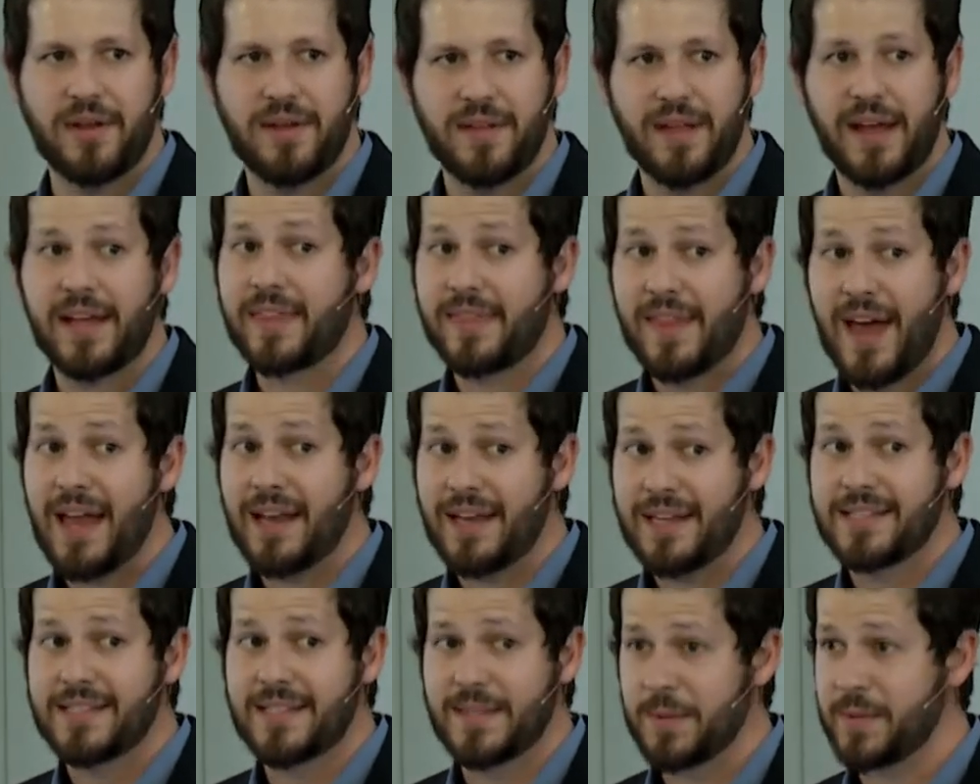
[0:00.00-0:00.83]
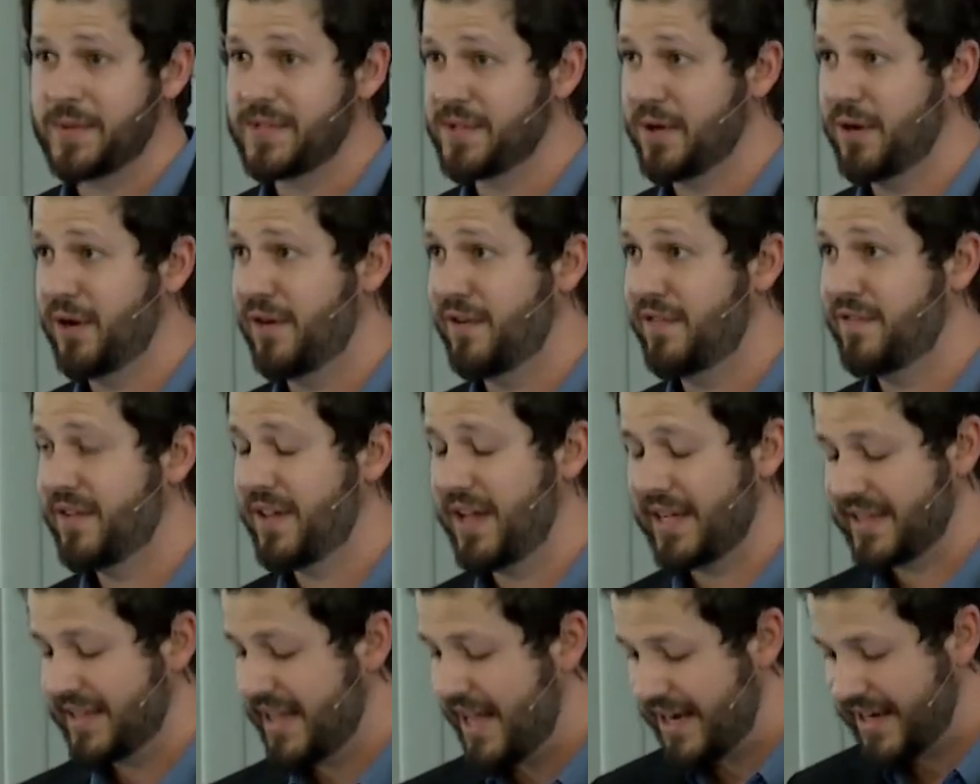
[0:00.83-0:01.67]
Like, that is the resolve.
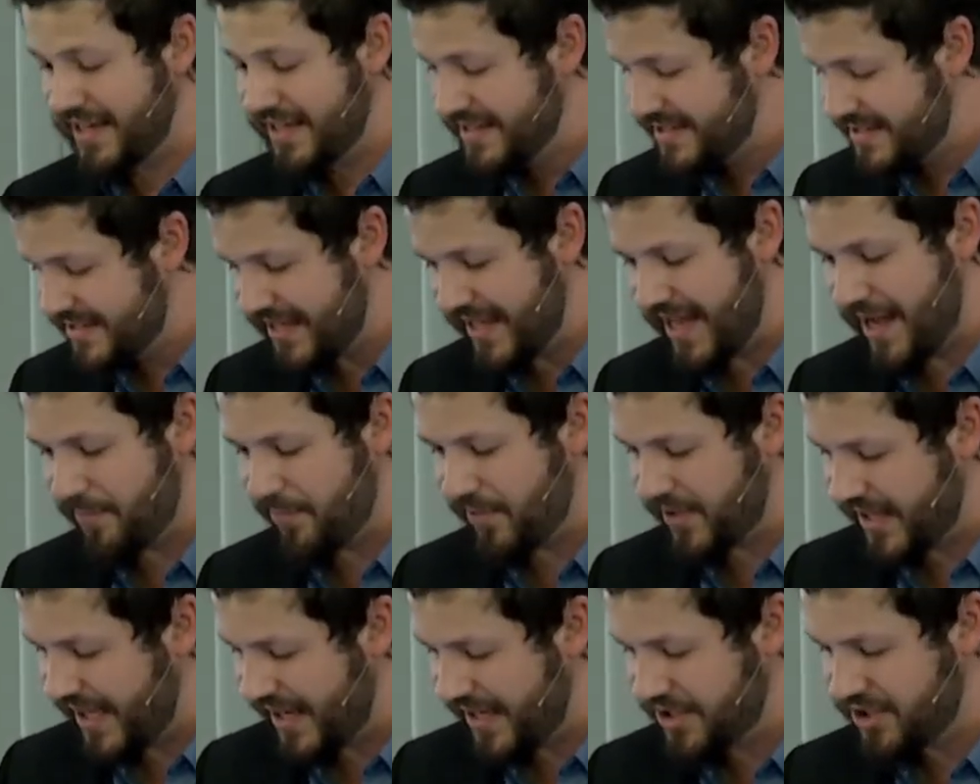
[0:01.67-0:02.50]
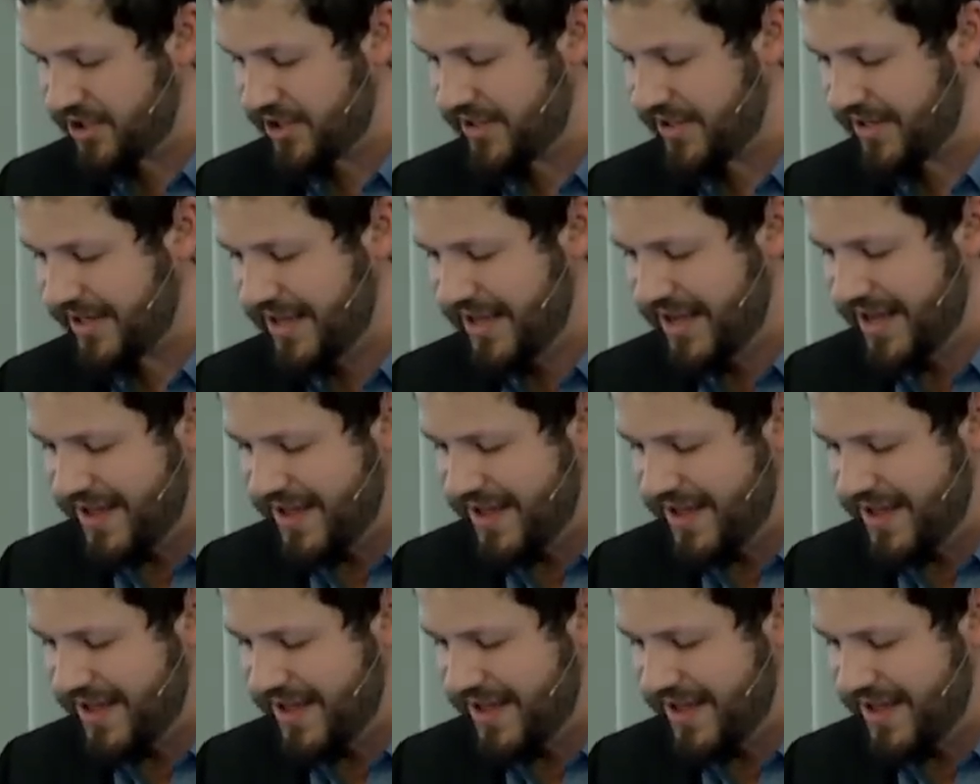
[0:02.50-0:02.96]
Like, that is the application.